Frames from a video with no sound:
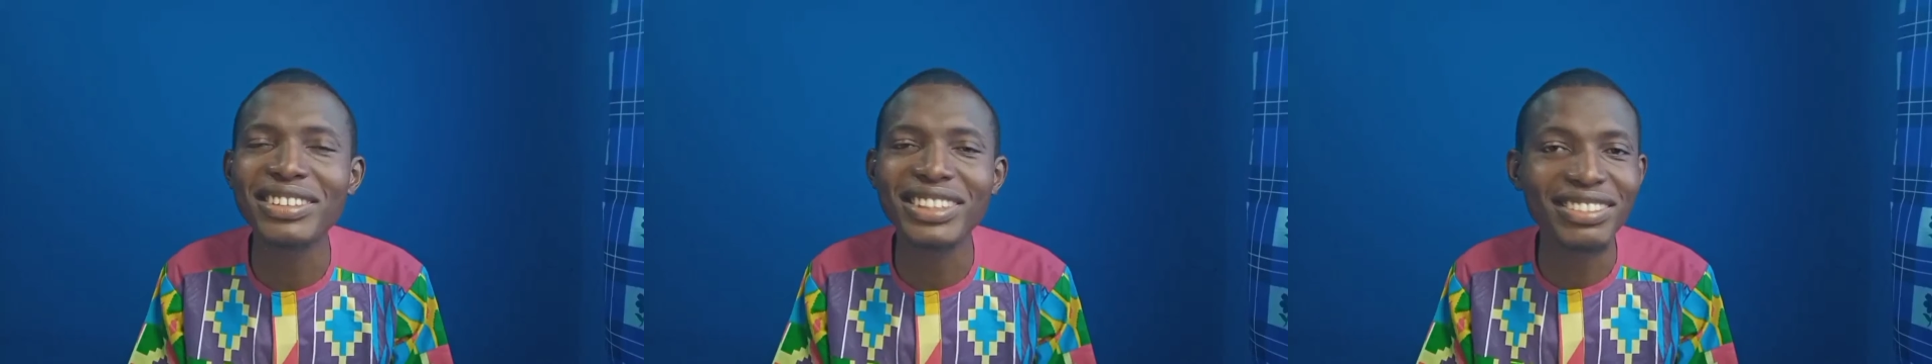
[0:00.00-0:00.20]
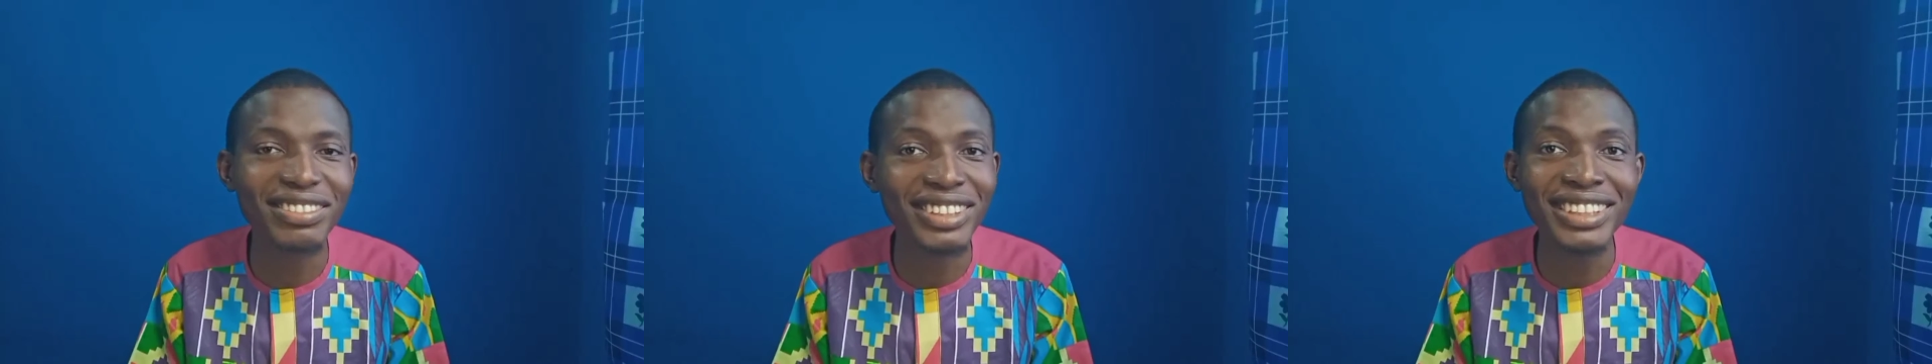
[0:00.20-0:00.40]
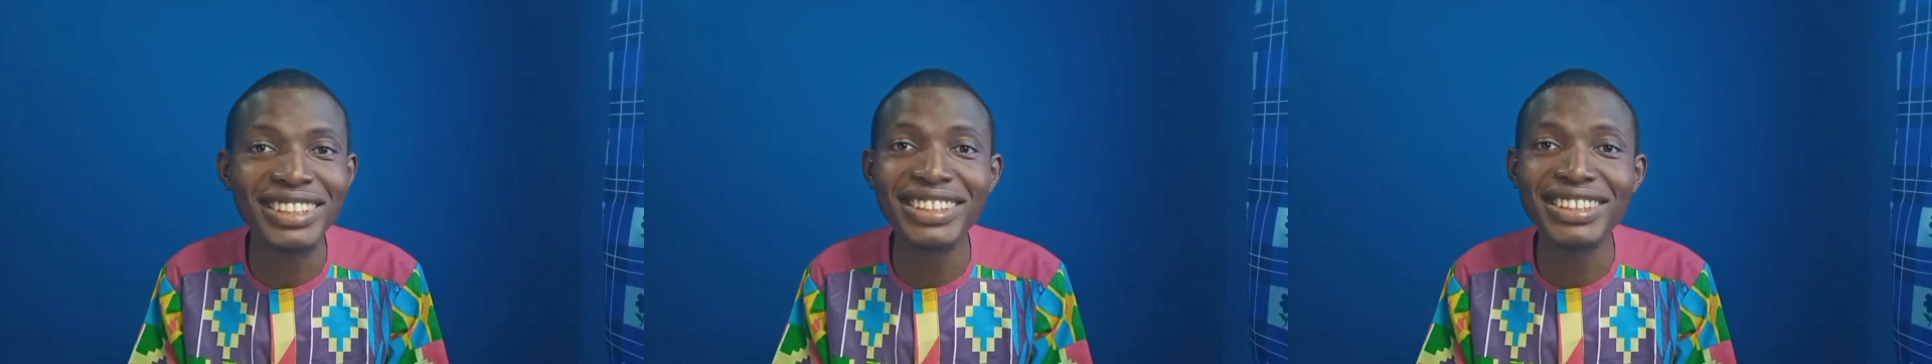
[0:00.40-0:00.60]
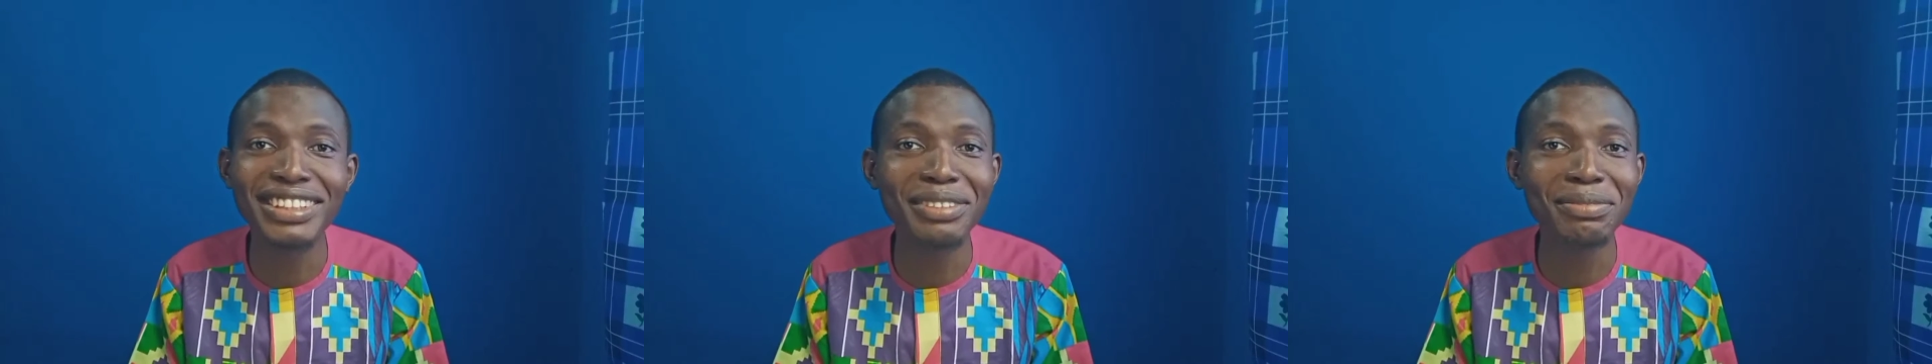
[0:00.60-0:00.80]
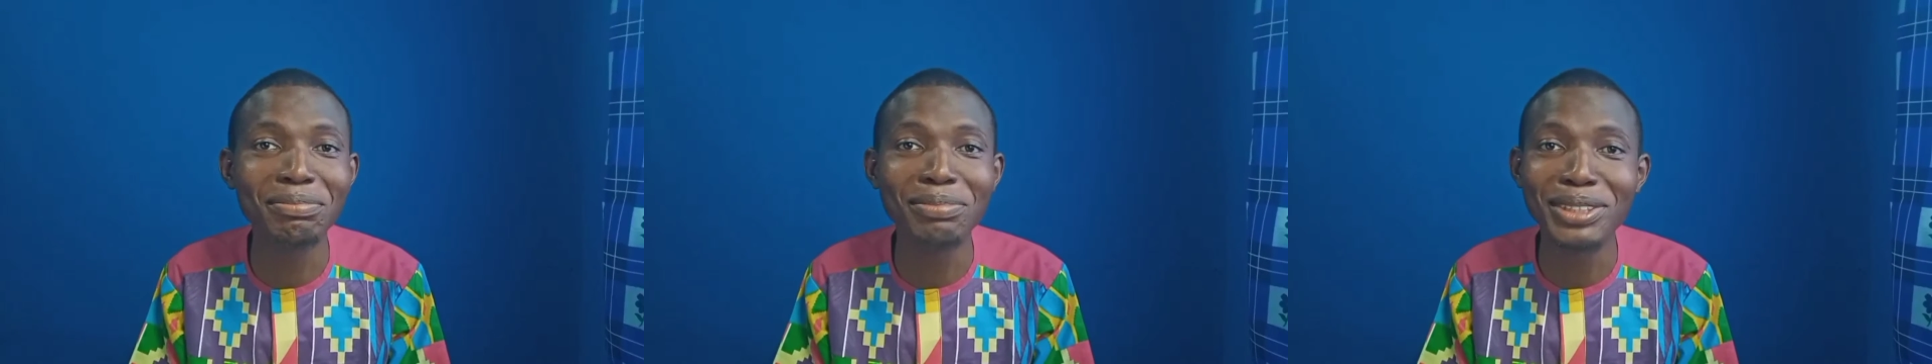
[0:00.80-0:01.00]
they really did
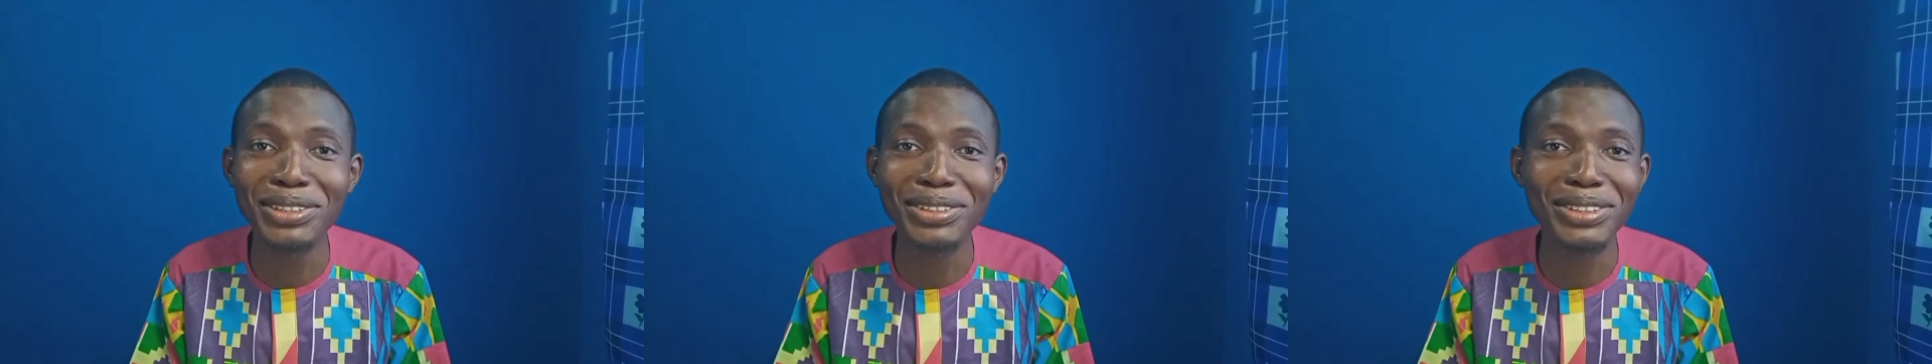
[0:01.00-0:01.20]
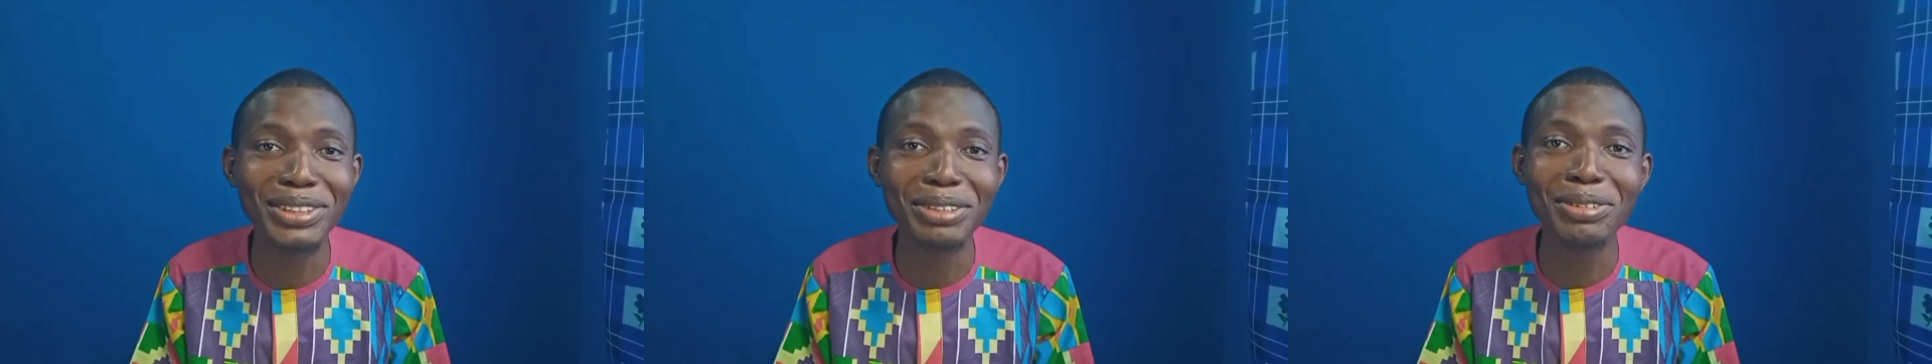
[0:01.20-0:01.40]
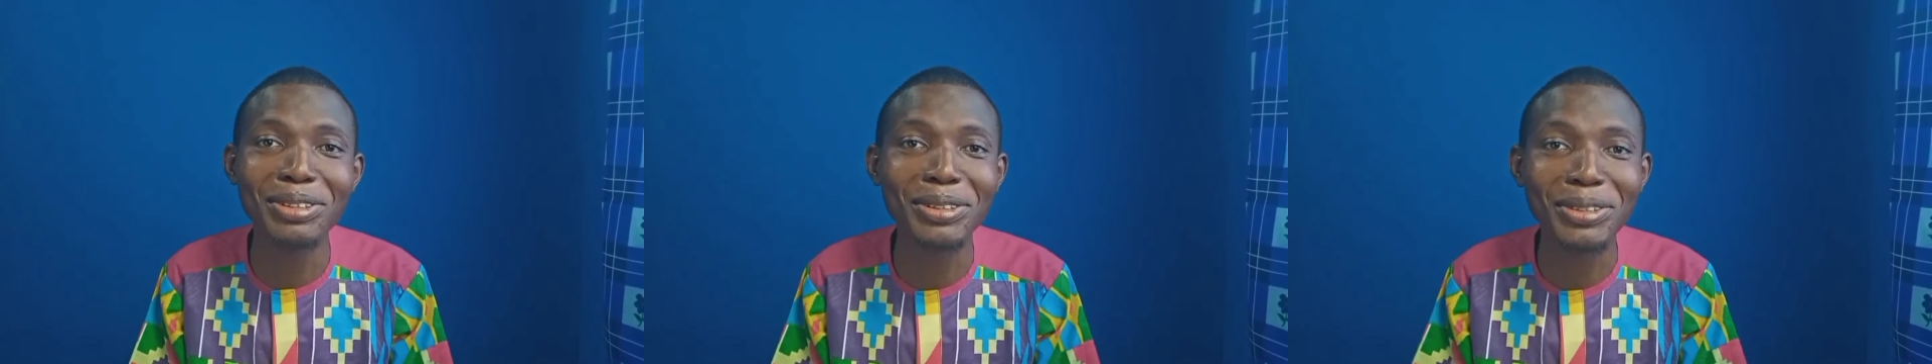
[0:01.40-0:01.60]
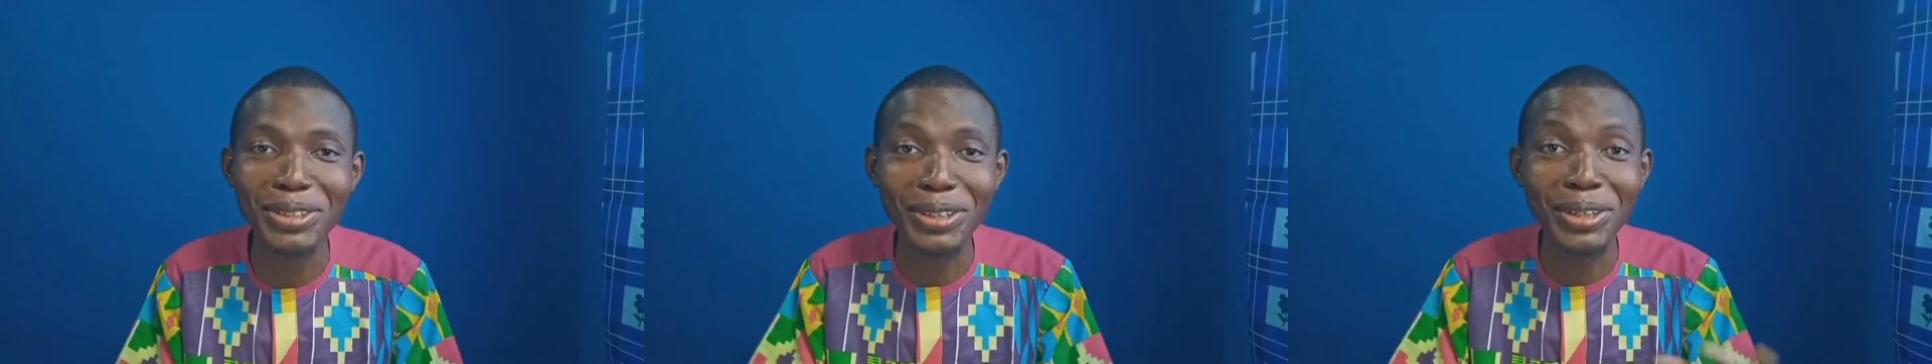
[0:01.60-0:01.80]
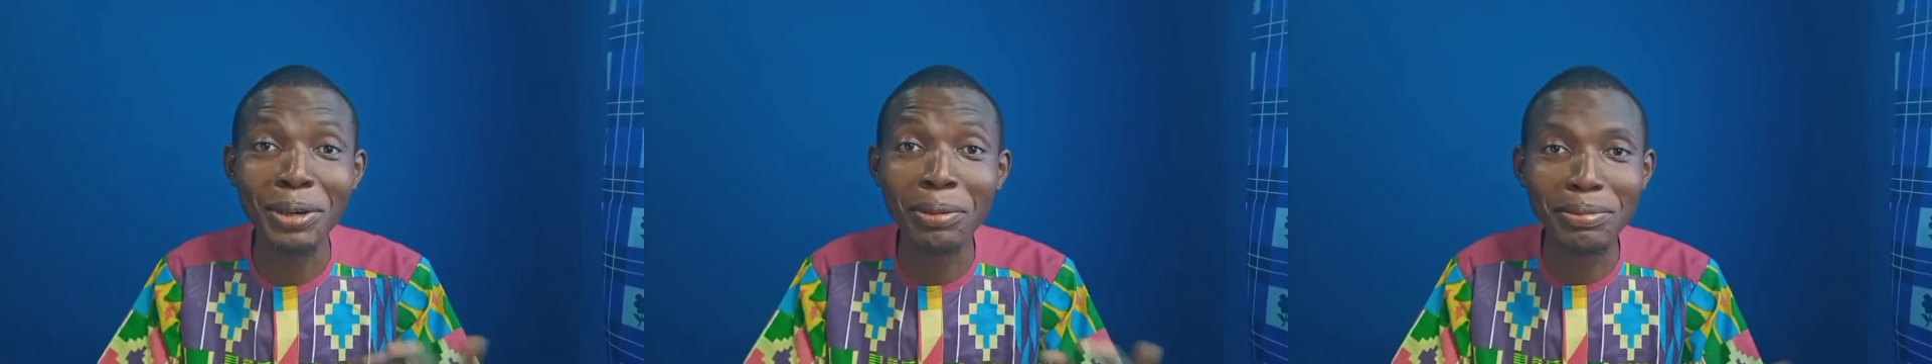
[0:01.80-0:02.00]
a big job
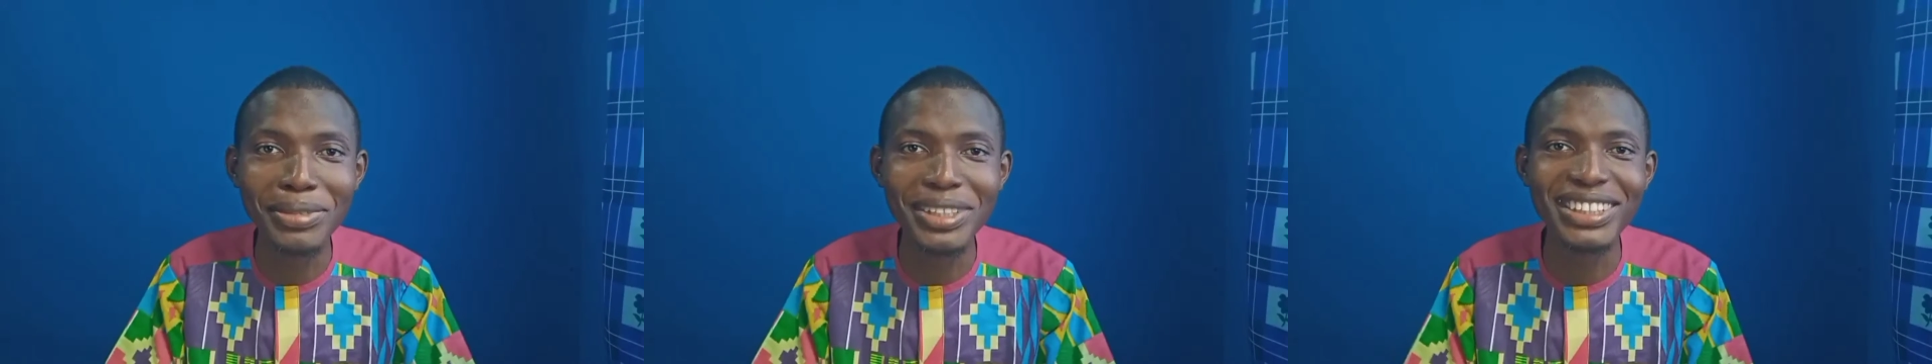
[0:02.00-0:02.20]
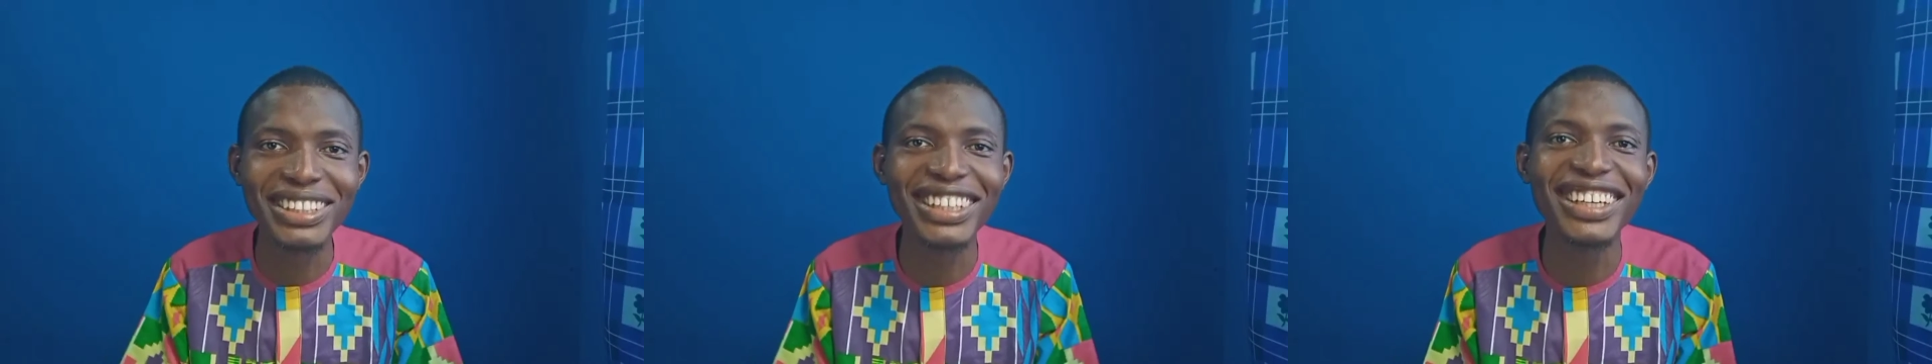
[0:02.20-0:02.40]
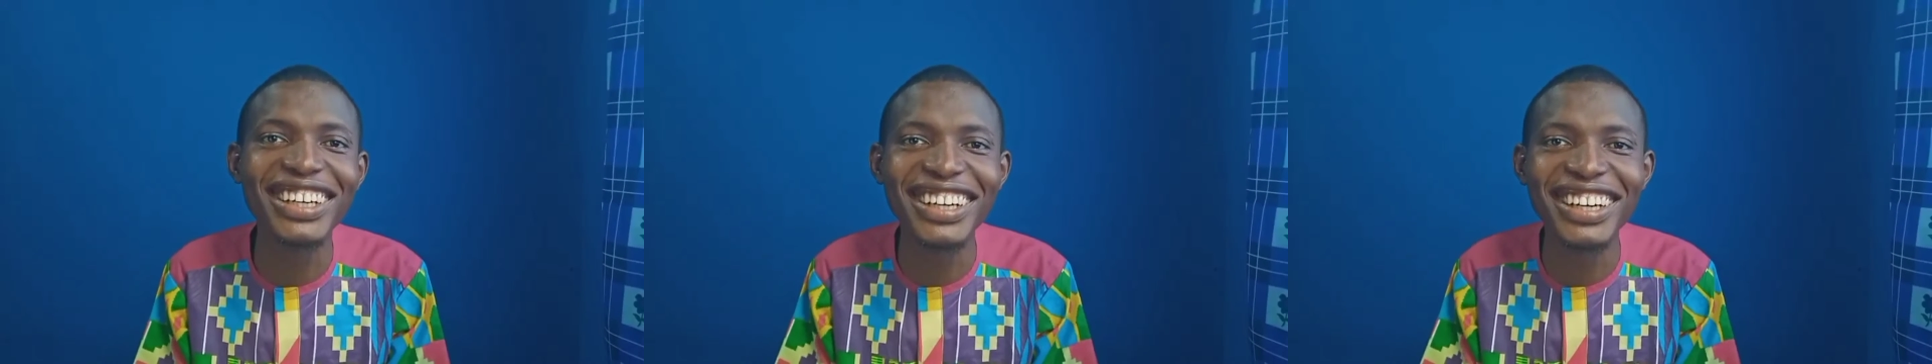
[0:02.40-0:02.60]
on me,